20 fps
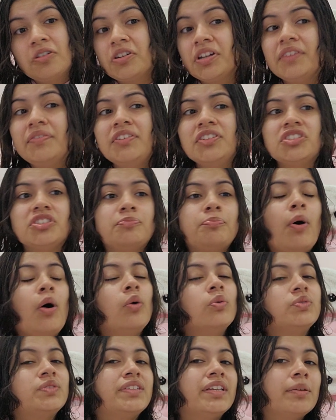even just
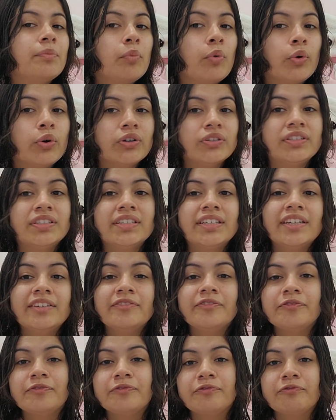posting more to
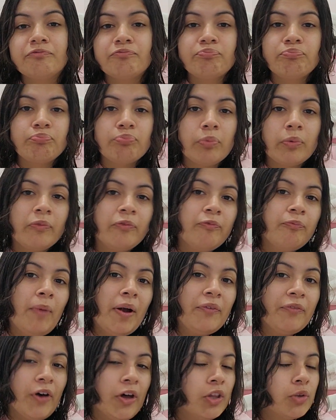give my
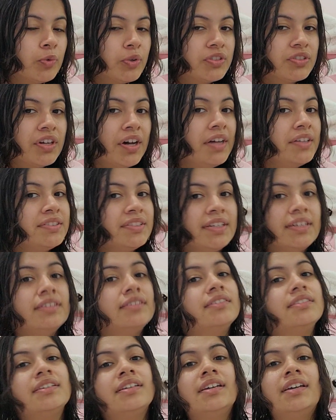followers
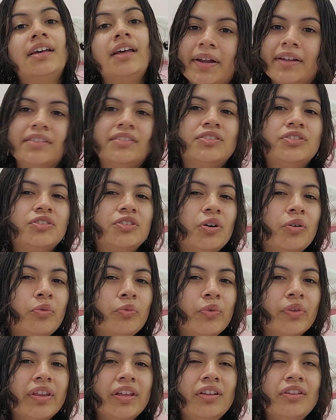content. I don't
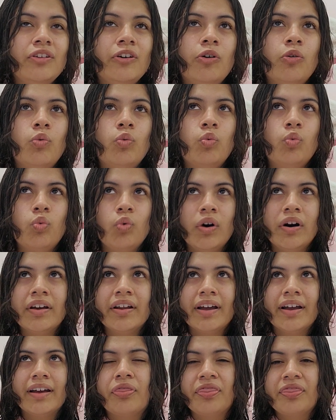really know
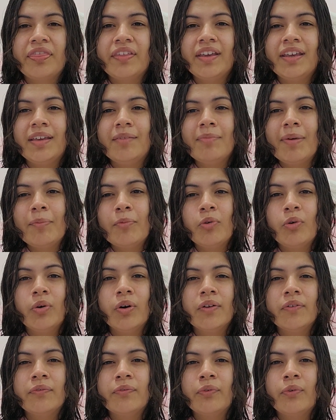what theme I'm
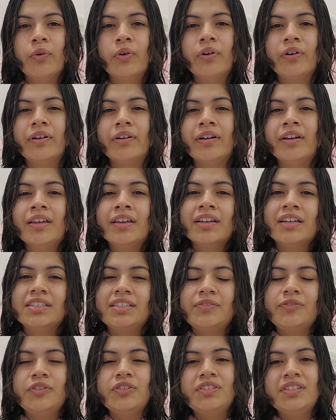going for, because
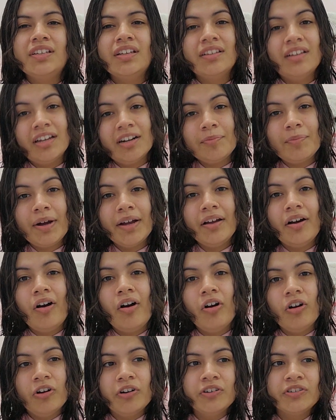if you see a lot of my
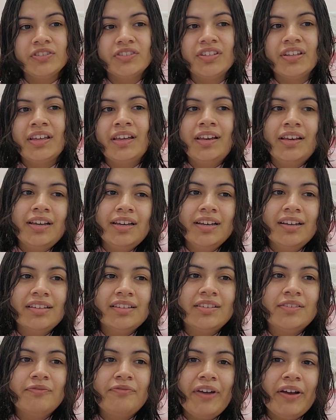art,
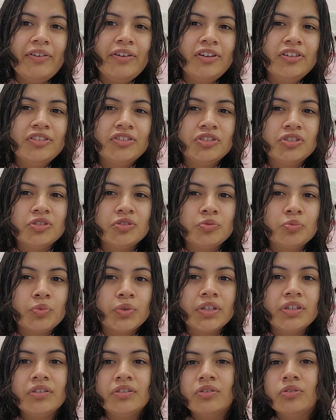it's very
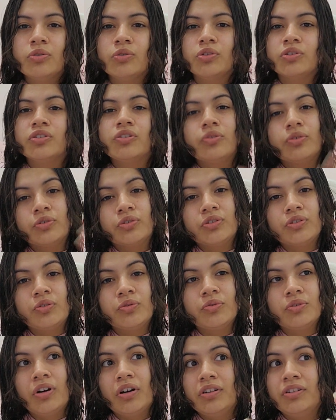surreal or
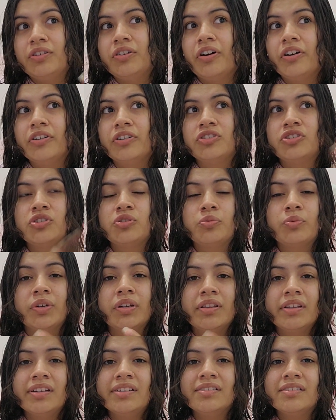a dark
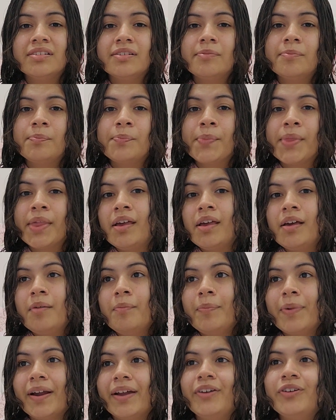surrealism,
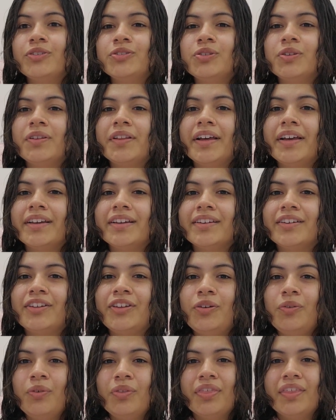but I also like
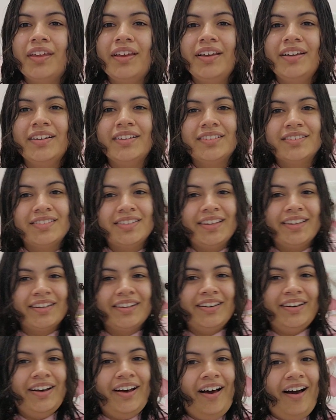cute things. Like,
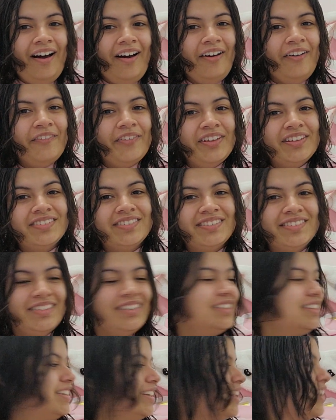
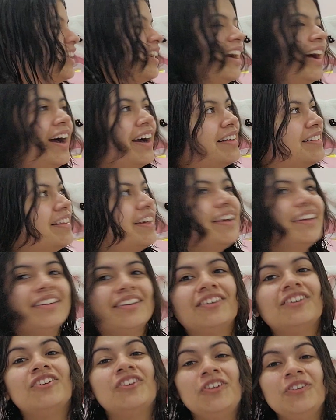obviously I like
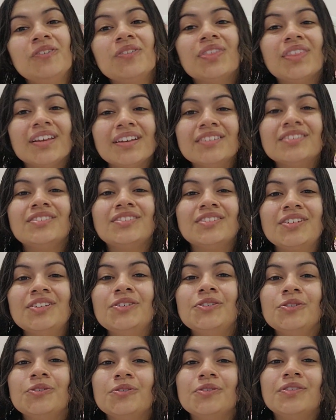cute things too.